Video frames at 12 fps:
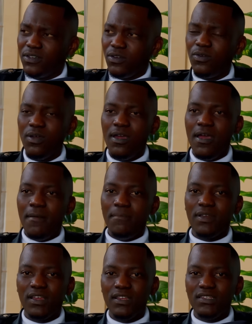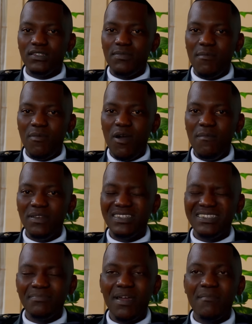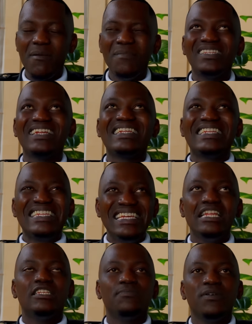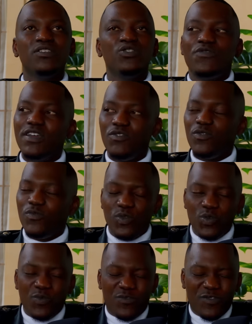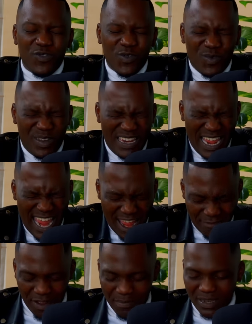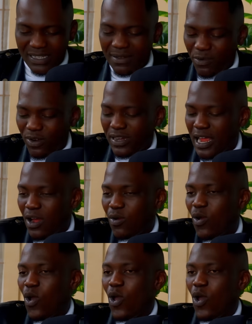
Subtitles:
You know, because my mom is the realest person you'd ever meet in Pilunyako.